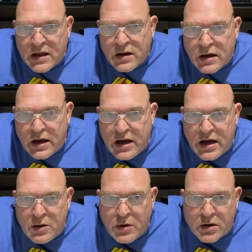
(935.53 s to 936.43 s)

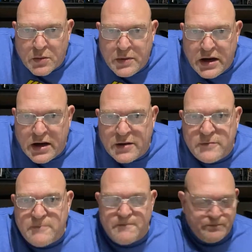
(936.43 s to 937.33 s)
Hey, welcome
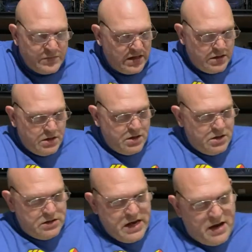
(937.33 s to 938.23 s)
in.
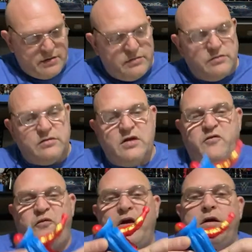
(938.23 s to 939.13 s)
Now, this
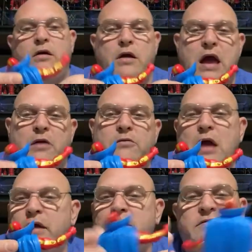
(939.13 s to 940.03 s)
figure, I
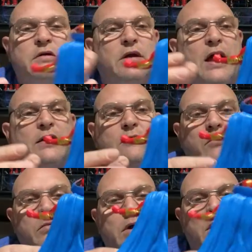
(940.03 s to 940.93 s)
used to like,
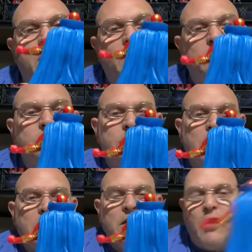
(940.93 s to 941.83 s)

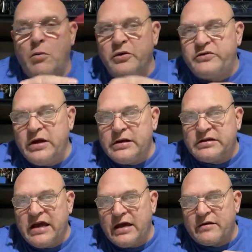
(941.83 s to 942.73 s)
almost said the
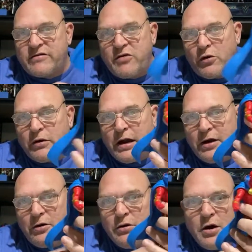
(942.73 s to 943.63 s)
Texas
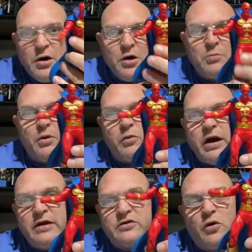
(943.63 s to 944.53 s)
Tornado, but
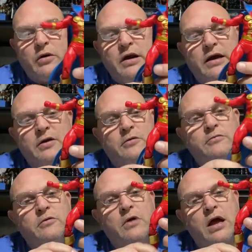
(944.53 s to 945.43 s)
Red Tornado,
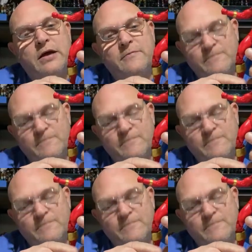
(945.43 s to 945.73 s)
right?